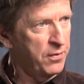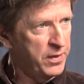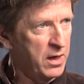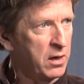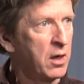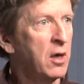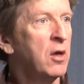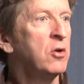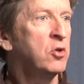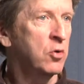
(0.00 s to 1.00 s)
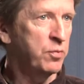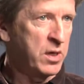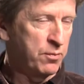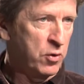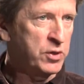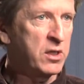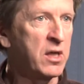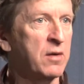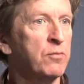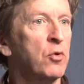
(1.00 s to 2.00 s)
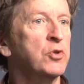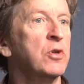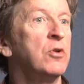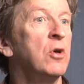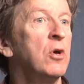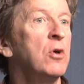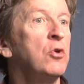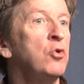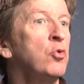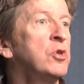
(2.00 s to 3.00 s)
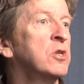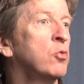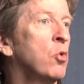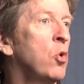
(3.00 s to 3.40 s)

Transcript: and then to be at mercy of that emotion, you just